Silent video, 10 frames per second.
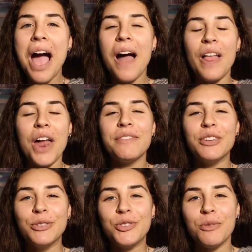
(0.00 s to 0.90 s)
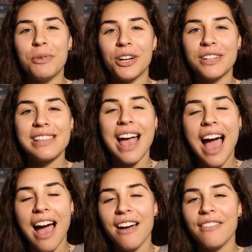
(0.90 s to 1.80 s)
a lot of YouTubers
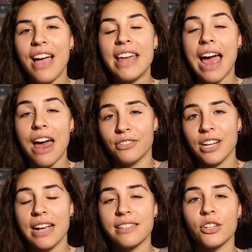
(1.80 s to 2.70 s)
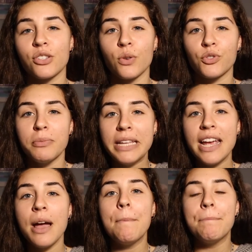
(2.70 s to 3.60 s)
have and advertise their social
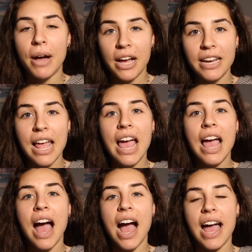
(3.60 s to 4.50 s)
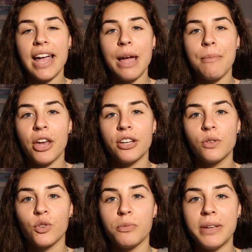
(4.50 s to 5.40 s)
media, but I am on a
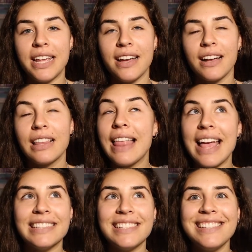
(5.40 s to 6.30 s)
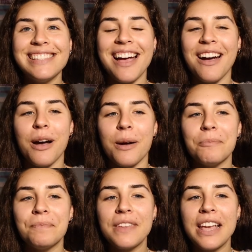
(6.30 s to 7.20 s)
social media cleanse.
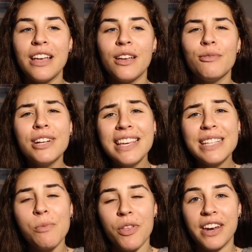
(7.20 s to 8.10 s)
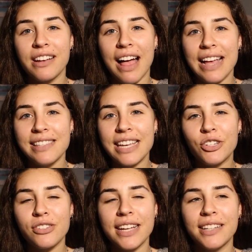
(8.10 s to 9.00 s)
Really, it's more than a cleanse. I
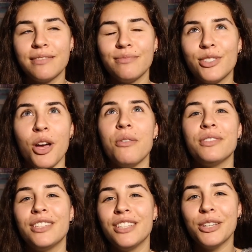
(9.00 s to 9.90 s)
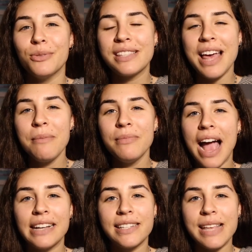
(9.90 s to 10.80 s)
just don't use them.
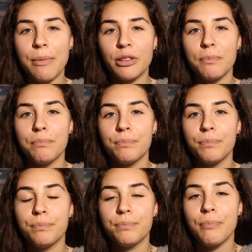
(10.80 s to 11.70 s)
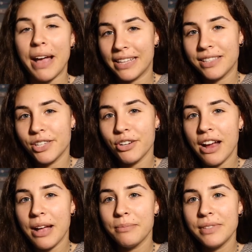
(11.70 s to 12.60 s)
I disabled my
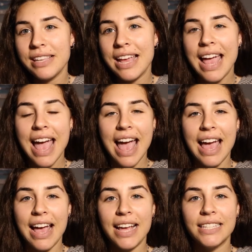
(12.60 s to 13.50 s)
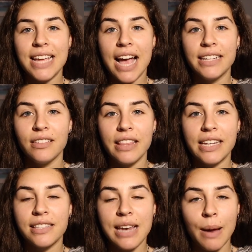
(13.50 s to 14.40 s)
Instagrams and I
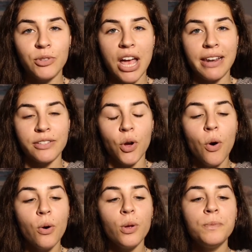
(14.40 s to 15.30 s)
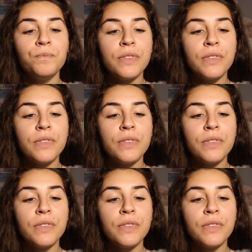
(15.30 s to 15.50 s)
deleted Snapchat as a whole.